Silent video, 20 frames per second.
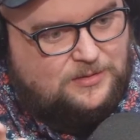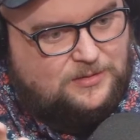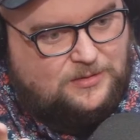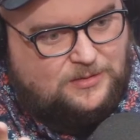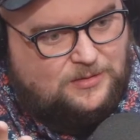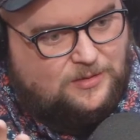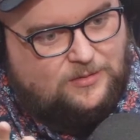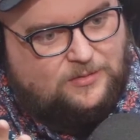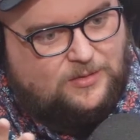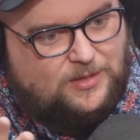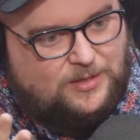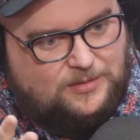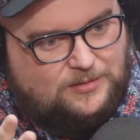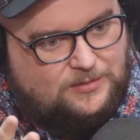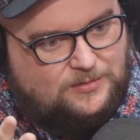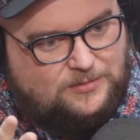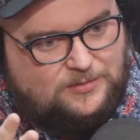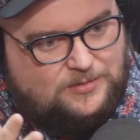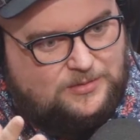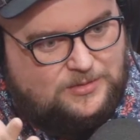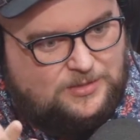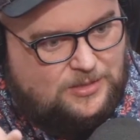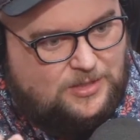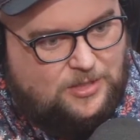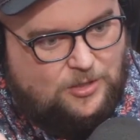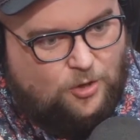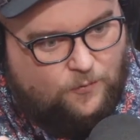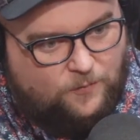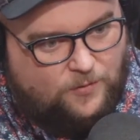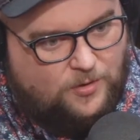you know, like to
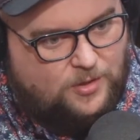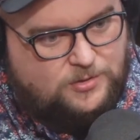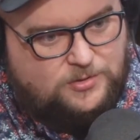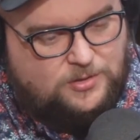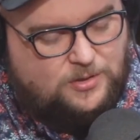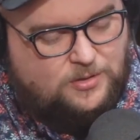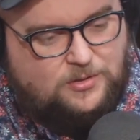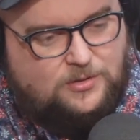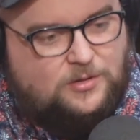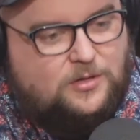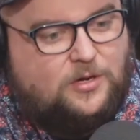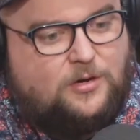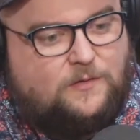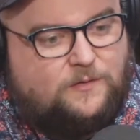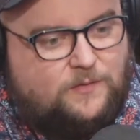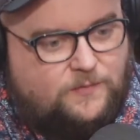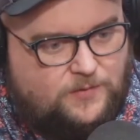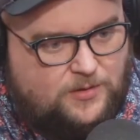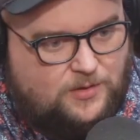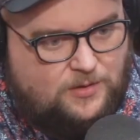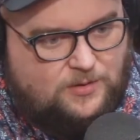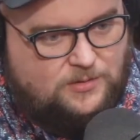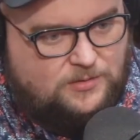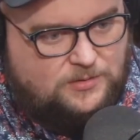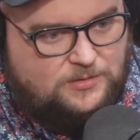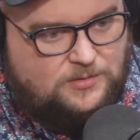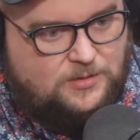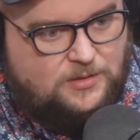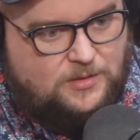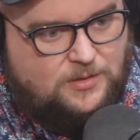get over a certain nerve of
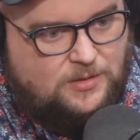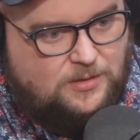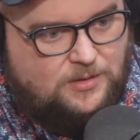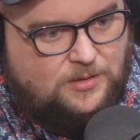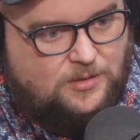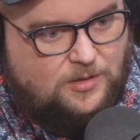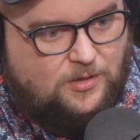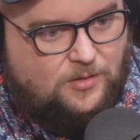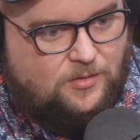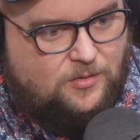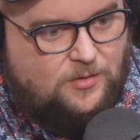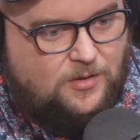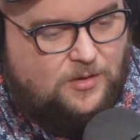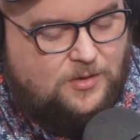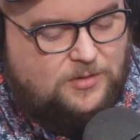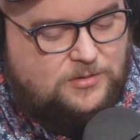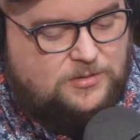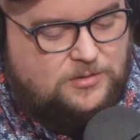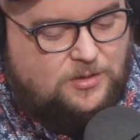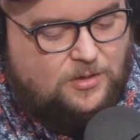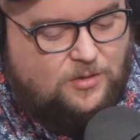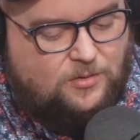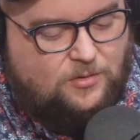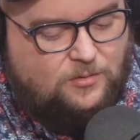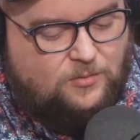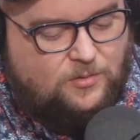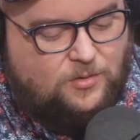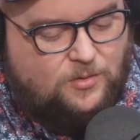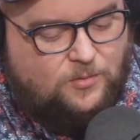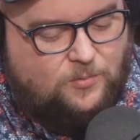theirs, you know.
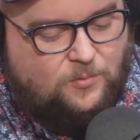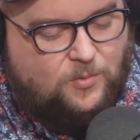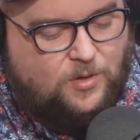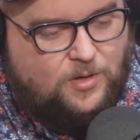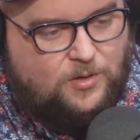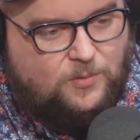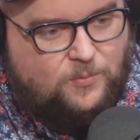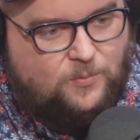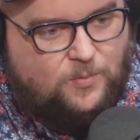So what